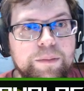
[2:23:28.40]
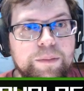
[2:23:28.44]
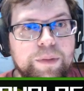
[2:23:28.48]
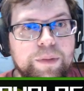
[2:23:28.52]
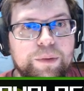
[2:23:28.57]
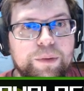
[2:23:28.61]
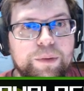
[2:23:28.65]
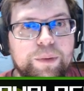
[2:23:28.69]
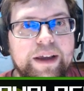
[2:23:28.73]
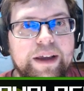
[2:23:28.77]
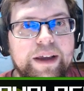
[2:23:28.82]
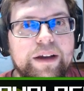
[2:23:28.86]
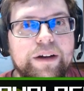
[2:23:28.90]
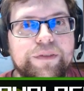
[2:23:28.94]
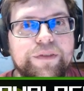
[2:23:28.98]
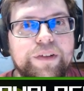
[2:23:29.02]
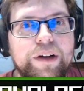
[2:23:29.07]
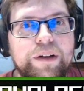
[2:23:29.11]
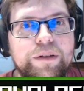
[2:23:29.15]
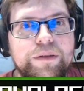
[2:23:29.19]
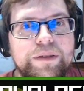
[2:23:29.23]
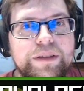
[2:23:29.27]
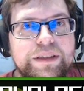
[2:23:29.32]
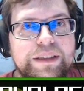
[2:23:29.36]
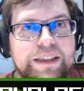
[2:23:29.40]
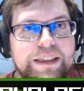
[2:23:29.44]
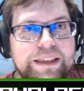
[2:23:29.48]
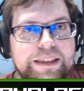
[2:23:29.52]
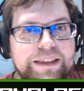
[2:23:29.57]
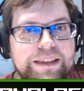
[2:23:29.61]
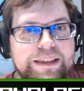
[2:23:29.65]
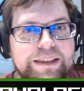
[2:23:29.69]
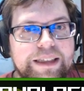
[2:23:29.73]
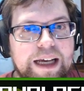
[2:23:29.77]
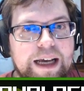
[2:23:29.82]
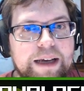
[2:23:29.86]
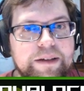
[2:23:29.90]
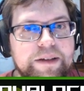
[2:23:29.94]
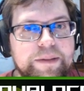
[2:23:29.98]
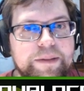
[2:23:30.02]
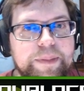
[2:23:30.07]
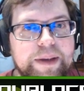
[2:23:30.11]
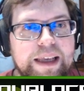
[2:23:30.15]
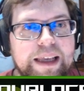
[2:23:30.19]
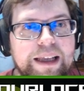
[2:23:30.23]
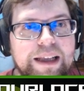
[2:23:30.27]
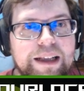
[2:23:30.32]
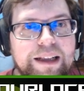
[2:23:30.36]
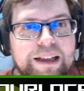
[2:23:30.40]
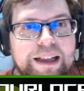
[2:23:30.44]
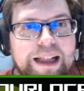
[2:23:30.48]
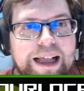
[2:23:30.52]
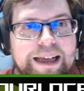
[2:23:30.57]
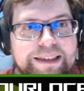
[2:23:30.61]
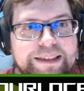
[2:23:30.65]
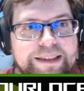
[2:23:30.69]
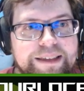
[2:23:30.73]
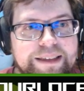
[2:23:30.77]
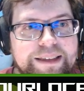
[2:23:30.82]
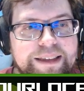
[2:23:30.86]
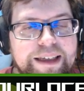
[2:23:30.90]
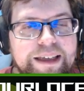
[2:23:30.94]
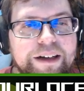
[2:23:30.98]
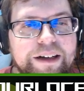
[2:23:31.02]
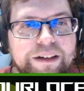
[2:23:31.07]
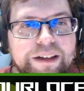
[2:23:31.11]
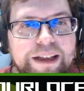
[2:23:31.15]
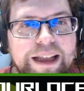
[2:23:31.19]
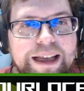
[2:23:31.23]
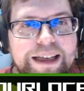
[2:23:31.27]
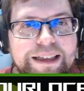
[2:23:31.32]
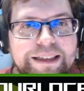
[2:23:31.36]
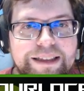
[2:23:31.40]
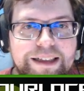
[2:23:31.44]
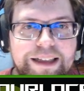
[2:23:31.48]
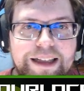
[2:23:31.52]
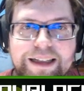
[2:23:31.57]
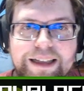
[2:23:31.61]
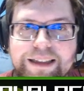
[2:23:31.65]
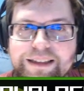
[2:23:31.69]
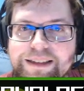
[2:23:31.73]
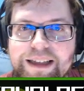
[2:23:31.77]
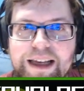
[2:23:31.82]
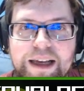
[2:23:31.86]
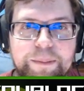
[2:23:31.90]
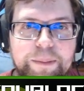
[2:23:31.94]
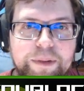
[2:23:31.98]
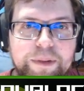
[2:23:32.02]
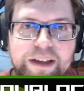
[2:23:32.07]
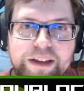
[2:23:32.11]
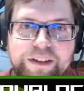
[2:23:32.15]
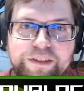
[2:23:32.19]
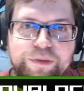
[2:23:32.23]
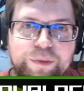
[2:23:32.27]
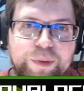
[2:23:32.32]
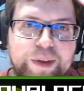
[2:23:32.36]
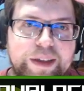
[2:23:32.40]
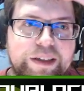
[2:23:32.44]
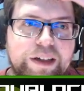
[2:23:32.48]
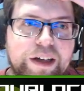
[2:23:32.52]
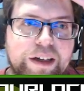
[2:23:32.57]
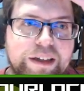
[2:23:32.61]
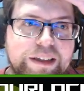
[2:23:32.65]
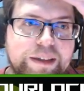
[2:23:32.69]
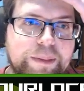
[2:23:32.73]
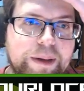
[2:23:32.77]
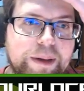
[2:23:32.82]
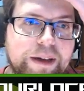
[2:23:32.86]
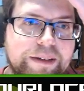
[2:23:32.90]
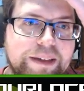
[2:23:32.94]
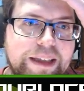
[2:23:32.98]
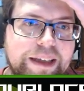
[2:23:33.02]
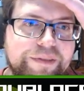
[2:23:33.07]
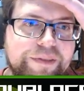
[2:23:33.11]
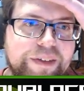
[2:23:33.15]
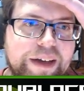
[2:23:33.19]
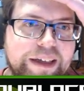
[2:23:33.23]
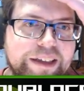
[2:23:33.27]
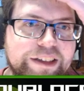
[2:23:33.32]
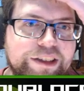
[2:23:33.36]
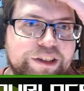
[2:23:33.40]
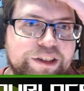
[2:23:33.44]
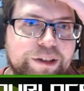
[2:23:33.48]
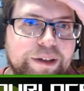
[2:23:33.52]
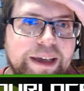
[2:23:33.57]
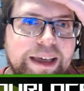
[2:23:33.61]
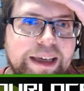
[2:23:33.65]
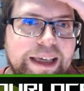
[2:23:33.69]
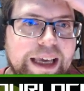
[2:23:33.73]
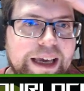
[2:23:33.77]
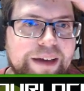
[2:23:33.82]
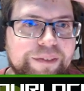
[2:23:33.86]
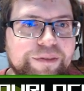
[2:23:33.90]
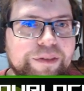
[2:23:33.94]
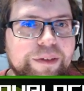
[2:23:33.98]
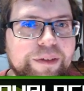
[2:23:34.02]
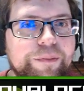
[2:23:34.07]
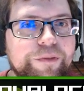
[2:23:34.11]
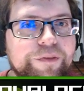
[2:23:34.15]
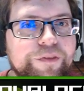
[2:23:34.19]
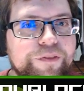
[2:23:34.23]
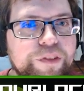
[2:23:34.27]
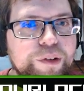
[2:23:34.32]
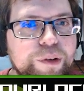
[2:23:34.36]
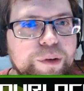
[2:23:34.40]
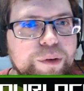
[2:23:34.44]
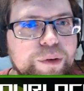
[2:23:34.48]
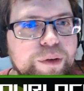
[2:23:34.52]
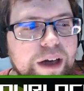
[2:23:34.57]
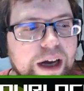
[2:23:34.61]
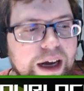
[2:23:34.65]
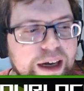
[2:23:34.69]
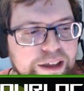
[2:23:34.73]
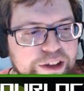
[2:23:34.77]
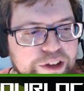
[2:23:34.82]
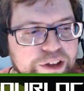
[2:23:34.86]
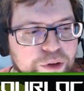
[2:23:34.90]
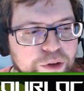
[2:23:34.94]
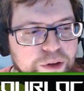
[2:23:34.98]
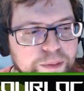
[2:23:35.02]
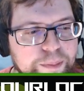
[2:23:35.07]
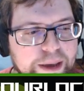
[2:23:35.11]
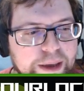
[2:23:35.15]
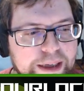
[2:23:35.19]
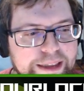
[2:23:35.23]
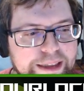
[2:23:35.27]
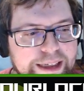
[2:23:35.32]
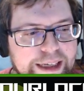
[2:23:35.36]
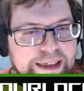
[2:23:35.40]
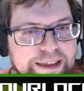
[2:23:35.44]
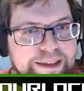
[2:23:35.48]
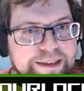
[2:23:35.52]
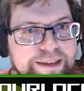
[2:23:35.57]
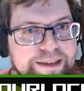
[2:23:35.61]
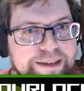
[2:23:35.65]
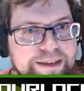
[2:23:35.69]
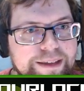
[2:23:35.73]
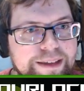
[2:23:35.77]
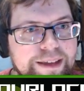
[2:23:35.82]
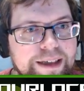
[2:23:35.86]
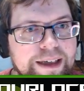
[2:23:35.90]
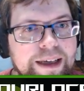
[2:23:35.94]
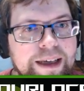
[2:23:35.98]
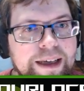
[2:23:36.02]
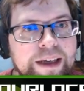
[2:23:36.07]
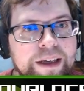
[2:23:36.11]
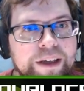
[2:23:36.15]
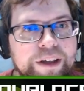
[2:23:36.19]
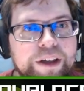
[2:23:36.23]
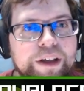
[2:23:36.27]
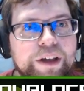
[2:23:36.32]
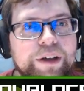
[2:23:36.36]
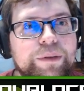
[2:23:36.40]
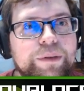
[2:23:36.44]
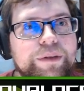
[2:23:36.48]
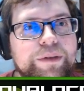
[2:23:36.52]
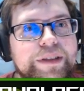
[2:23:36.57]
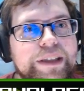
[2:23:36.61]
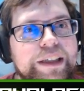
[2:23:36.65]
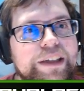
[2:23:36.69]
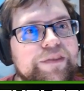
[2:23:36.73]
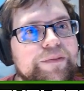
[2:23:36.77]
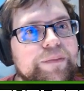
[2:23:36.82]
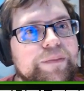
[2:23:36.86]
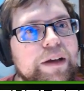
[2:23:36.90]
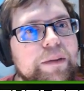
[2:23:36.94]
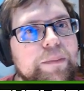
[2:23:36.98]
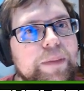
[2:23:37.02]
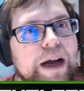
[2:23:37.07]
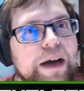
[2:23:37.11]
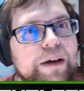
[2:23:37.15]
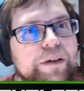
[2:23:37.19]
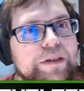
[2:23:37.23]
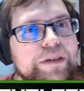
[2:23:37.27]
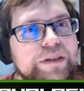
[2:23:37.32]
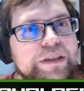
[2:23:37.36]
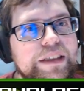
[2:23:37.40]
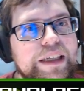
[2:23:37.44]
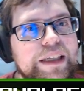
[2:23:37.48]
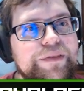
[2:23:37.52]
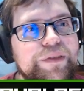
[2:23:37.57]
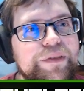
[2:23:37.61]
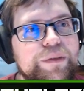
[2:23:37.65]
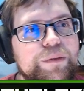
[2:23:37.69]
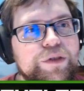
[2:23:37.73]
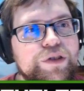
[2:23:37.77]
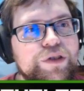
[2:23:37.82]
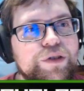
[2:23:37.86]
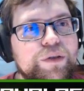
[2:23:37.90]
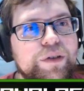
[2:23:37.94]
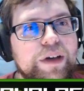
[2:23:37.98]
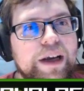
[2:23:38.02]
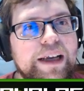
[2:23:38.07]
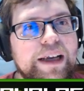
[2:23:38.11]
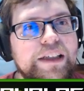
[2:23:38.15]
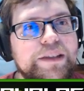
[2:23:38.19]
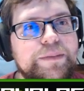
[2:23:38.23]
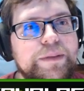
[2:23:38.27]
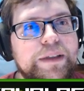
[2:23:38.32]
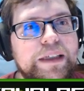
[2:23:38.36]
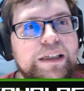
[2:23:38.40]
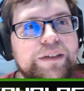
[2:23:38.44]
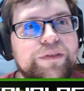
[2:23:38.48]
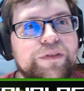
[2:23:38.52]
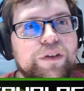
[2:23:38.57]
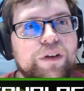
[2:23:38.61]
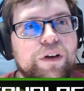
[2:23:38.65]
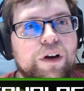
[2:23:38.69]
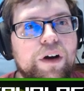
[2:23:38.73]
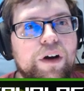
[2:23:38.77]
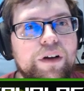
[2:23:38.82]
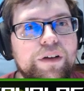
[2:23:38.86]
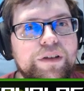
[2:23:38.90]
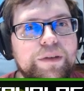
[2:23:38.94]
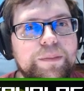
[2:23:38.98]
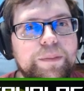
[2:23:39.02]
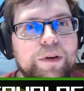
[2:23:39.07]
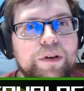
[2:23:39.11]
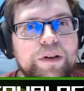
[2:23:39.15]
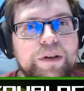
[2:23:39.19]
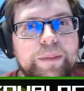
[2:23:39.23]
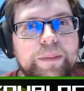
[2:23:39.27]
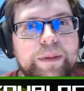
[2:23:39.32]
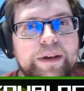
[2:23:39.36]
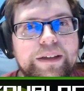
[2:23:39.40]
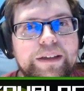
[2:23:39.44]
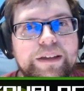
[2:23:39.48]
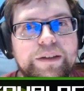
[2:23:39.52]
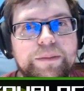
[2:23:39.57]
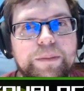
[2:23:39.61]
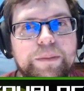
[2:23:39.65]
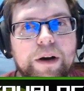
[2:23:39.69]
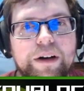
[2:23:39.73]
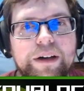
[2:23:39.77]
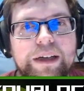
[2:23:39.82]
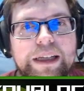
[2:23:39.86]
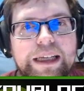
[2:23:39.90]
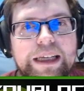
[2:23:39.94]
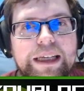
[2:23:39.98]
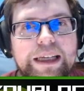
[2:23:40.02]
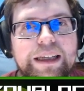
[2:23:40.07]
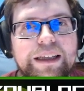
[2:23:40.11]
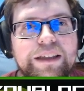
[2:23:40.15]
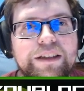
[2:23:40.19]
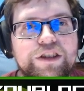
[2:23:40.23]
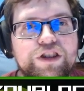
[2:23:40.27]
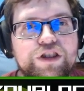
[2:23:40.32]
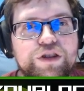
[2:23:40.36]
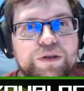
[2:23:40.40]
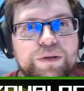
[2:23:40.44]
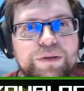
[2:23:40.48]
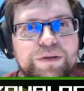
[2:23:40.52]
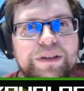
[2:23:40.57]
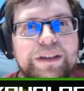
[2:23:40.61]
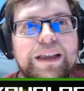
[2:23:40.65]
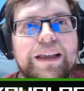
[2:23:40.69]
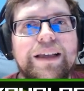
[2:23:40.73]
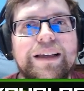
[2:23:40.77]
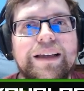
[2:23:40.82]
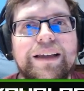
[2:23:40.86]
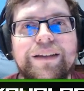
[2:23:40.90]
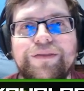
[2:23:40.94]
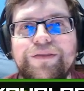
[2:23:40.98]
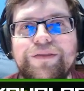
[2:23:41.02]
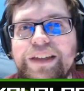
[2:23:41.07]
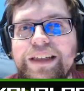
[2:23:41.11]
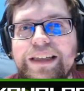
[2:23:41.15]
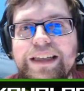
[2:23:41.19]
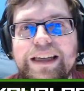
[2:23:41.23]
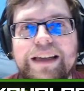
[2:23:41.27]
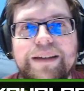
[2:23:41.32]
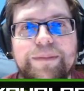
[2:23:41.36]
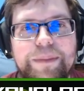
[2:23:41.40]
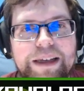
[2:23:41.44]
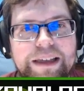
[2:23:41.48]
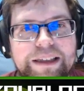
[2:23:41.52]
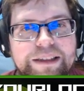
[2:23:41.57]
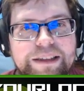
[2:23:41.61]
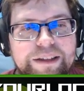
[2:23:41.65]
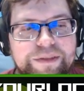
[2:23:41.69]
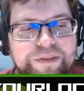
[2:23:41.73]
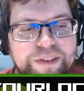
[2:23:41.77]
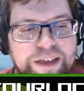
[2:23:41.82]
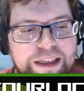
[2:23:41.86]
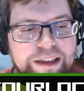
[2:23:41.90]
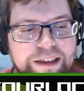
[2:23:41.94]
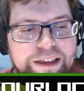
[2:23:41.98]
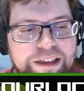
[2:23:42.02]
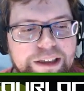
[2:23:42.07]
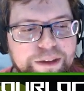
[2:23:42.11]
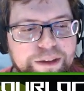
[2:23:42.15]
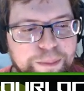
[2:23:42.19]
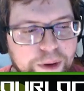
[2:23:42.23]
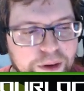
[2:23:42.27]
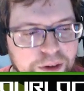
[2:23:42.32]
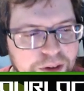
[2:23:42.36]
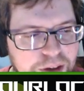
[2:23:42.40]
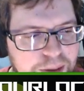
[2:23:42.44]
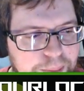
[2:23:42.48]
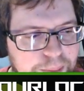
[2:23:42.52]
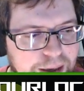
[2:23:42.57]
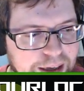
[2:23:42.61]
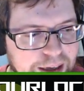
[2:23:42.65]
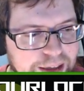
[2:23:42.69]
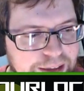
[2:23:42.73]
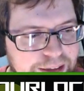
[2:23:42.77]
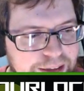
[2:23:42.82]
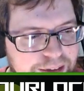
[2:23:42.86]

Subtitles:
Put away your phones, it's time to begin class. In our last class, I believe we talked about the effects you can get from food on your picnics. You can receive meal powers and even restore HP for all the Pokemon in your party. It is truly a convenient means of healing your Pokemon.